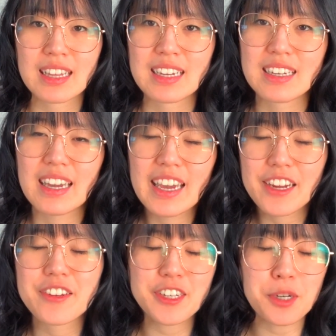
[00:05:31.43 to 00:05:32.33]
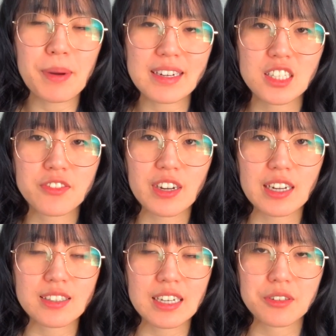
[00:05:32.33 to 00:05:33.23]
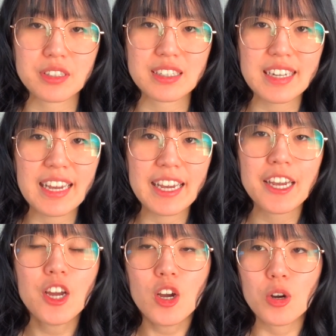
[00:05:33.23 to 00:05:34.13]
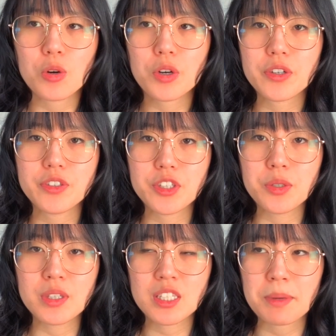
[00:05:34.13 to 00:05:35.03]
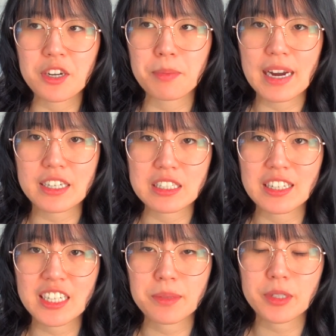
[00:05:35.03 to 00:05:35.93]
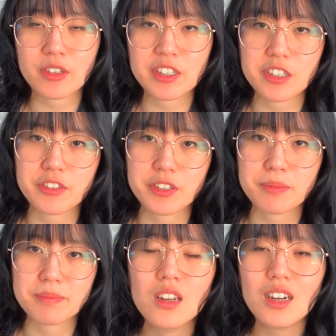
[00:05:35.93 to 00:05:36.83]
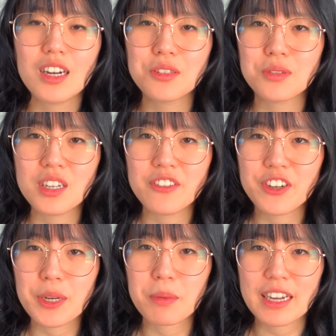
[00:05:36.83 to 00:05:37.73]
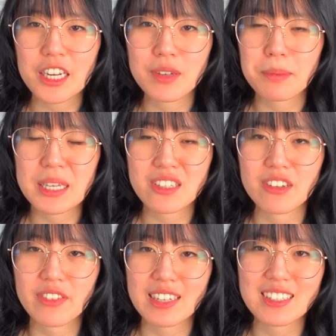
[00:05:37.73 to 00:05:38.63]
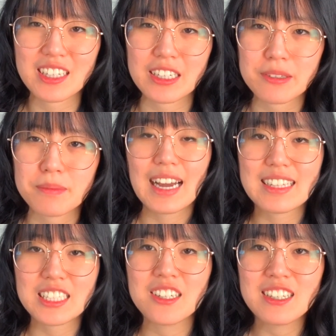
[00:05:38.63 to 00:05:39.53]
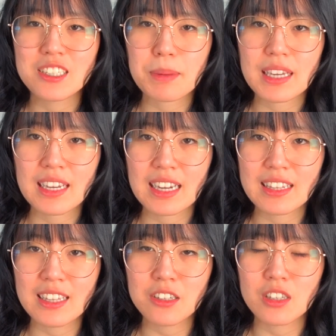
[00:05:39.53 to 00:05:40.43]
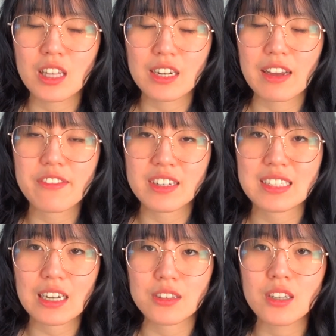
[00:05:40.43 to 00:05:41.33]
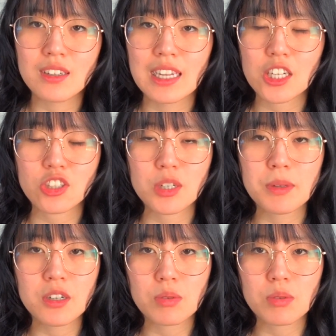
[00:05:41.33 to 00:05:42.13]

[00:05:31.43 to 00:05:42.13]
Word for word: that, hey, you need to practice for X hours a day, or do this amount of practice leading up to your interview. Also, not a very black and white piece of advice here generally speaking, I think there's a lot of evidence out there that distributed